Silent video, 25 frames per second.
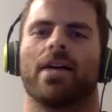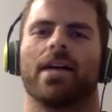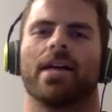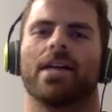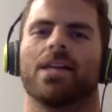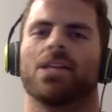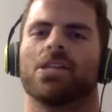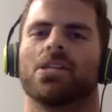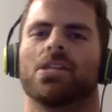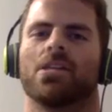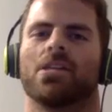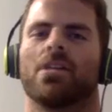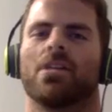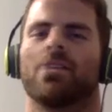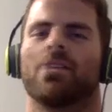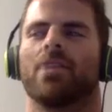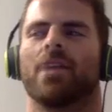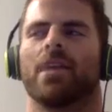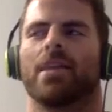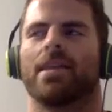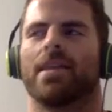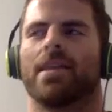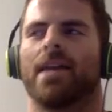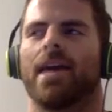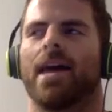Like, it's stuff
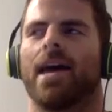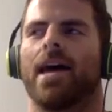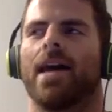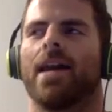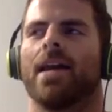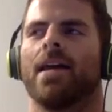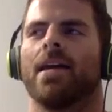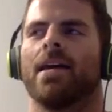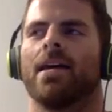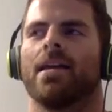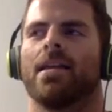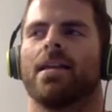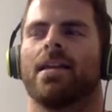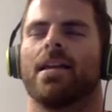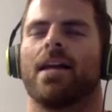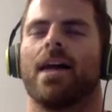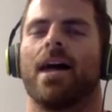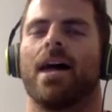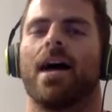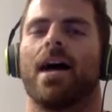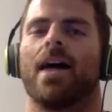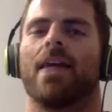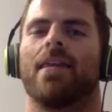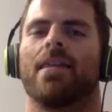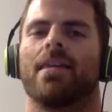like that
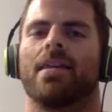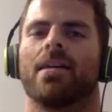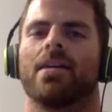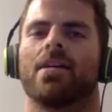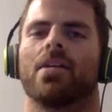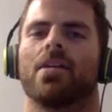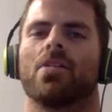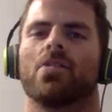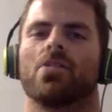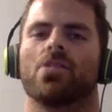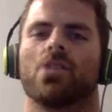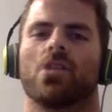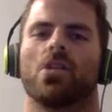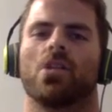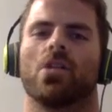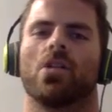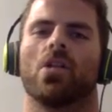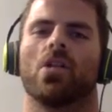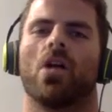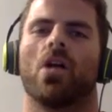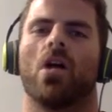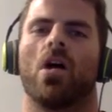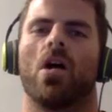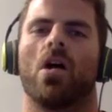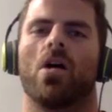I think goes a
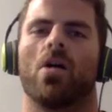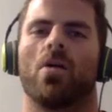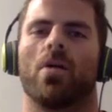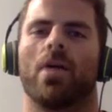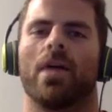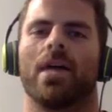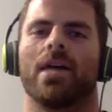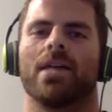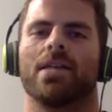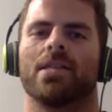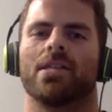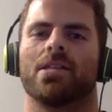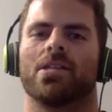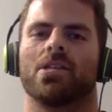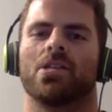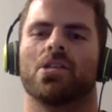long ways,